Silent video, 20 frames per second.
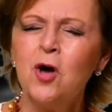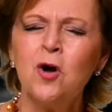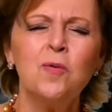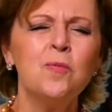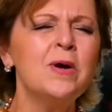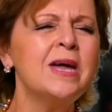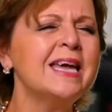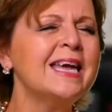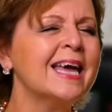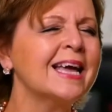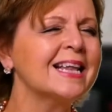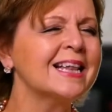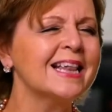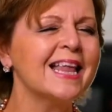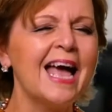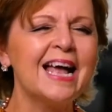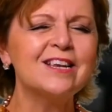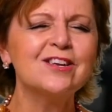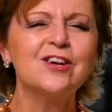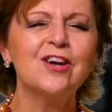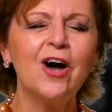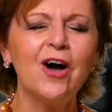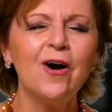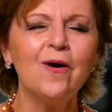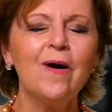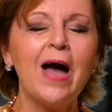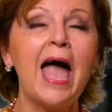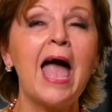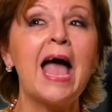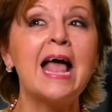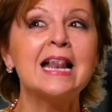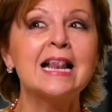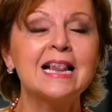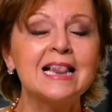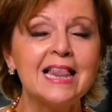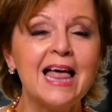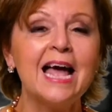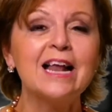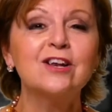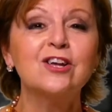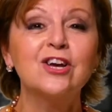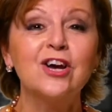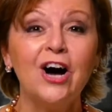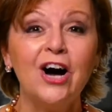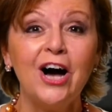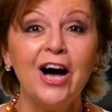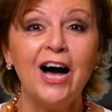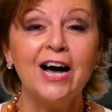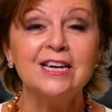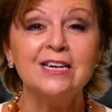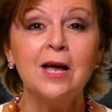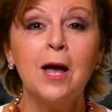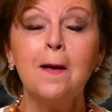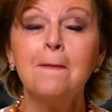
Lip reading: We can let go and let God